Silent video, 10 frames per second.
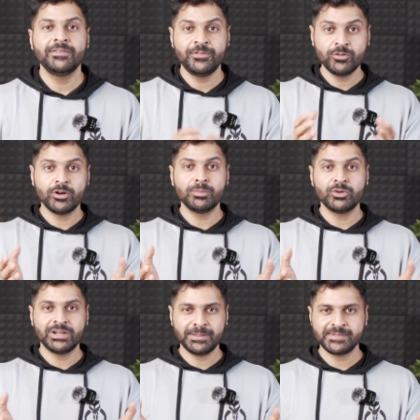If you want
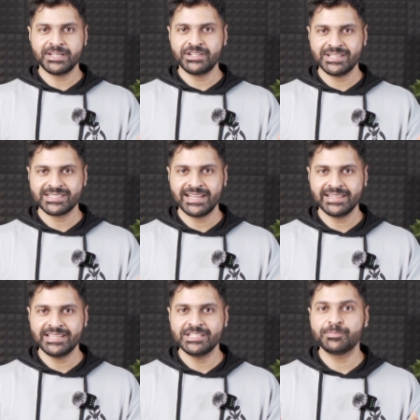more tips and tricks
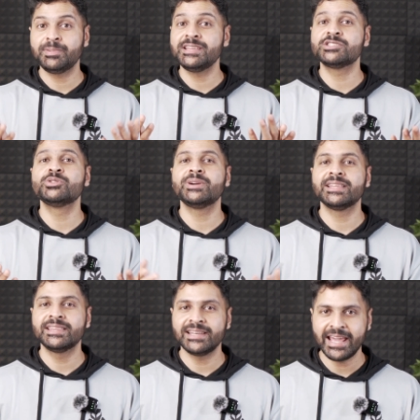like these, please do
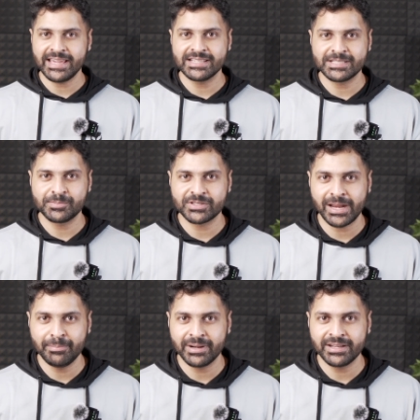hit the like and
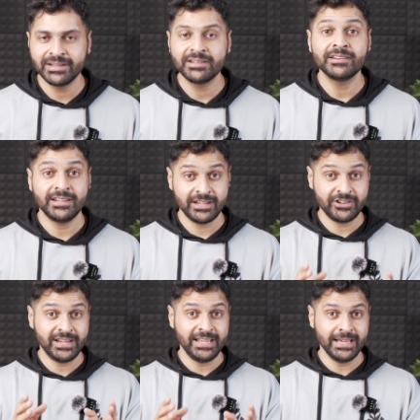subscribe button. It
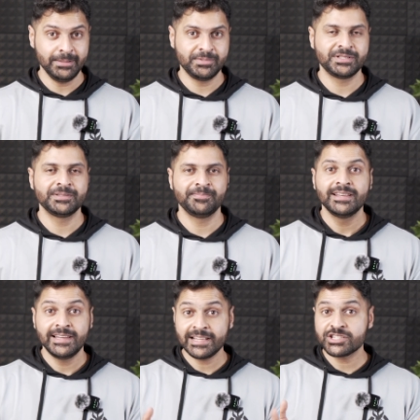really helps.
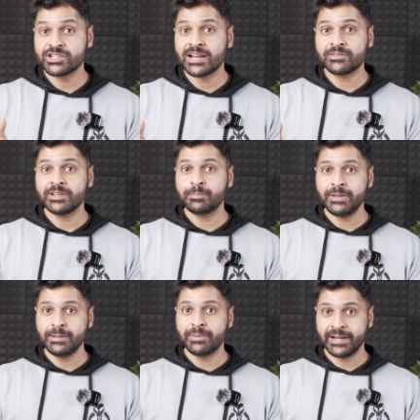Let's start with
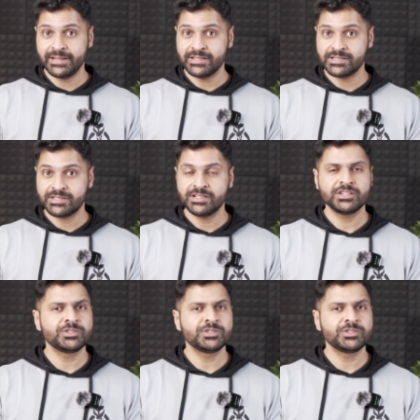peak brightness.